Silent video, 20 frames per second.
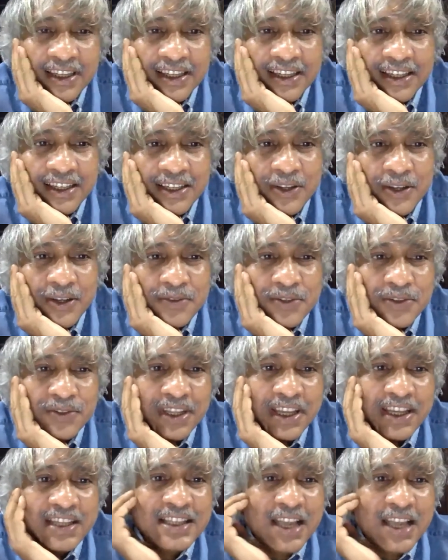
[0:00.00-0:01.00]
you have shown the
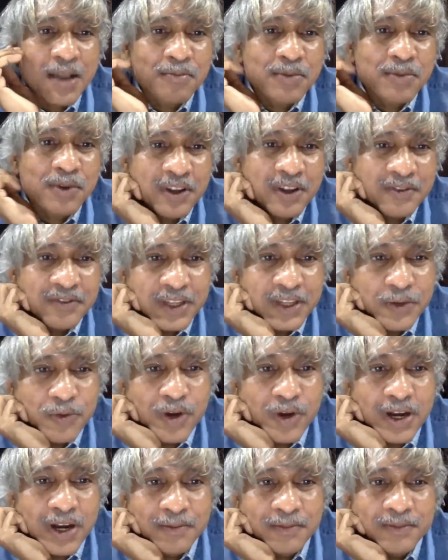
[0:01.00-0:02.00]
example of the
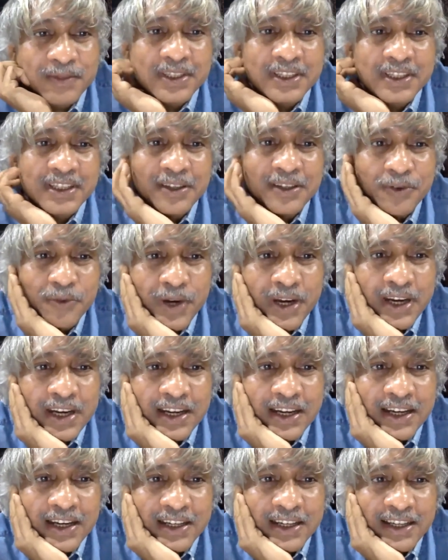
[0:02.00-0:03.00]
WAM, you know, wire
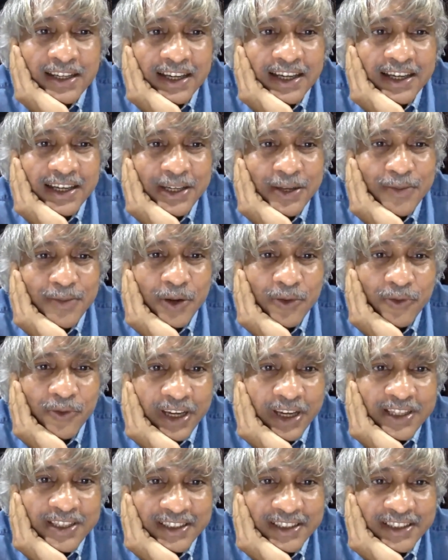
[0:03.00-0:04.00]
arc additive
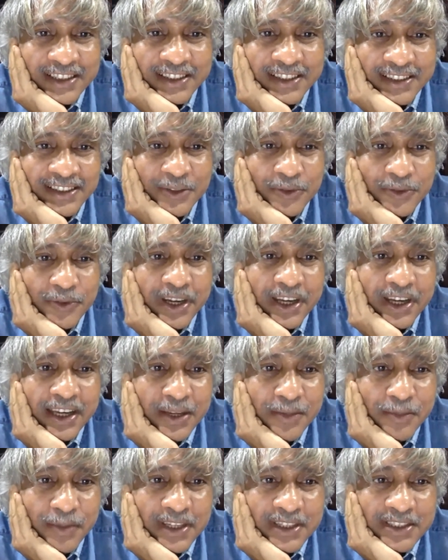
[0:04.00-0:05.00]
manufacturing in you know, the
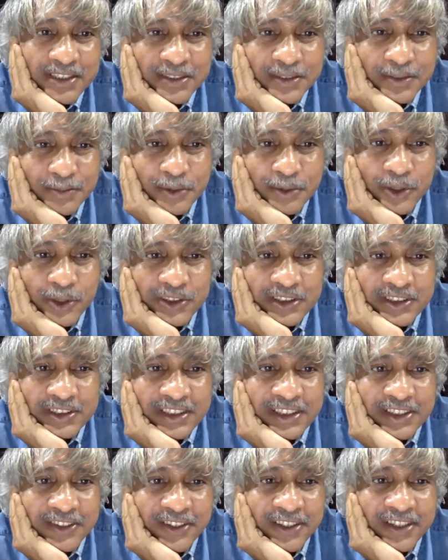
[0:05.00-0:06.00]
welding based process
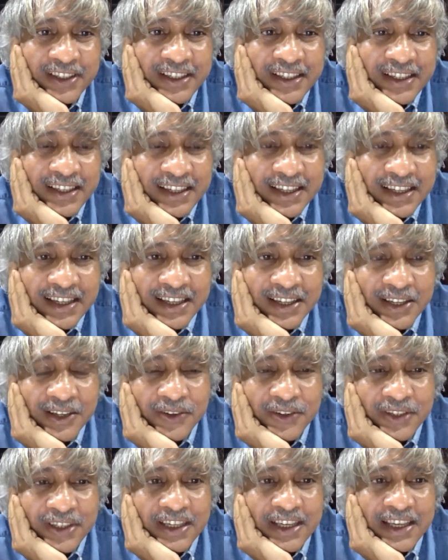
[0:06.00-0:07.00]
right. and all.
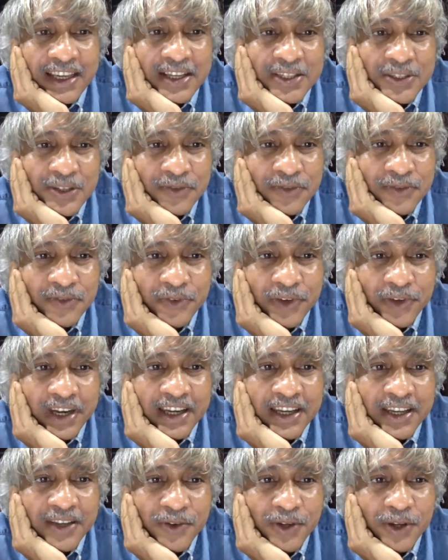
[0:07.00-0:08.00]
Now, in case of
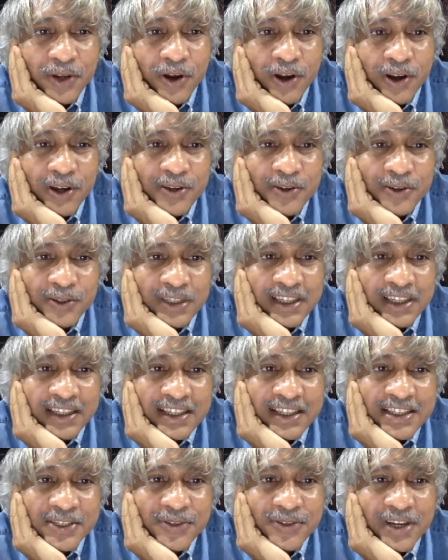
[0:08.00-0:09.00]
welding, we all know that
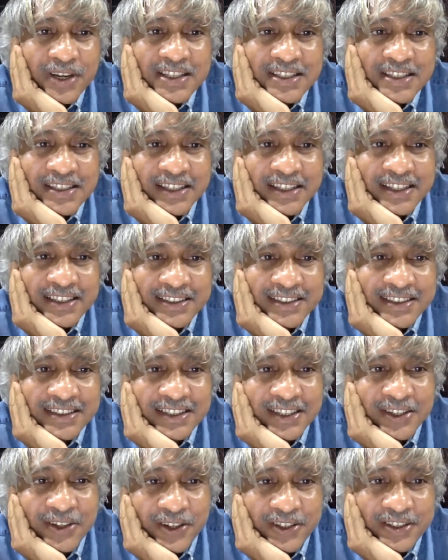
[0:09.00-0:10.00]
residual stress is
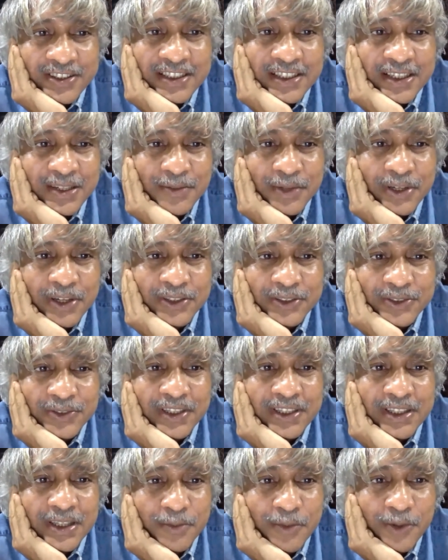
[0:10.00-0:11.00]
a concern because
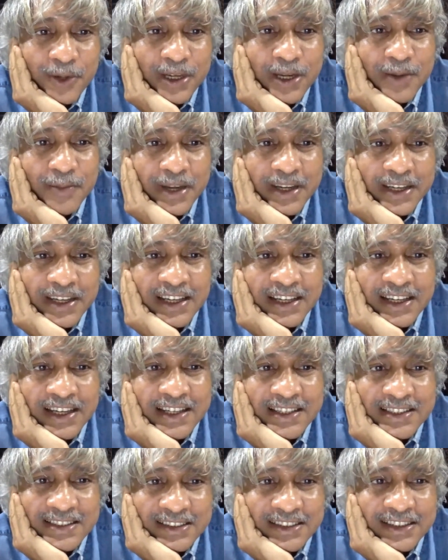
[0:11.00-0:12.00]
when the molten material
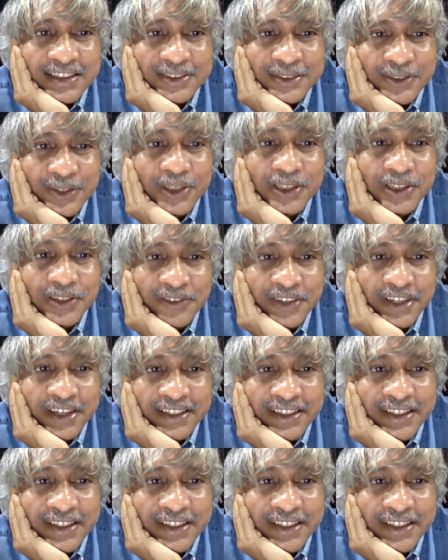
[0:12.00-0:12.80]
gets uh, solidified.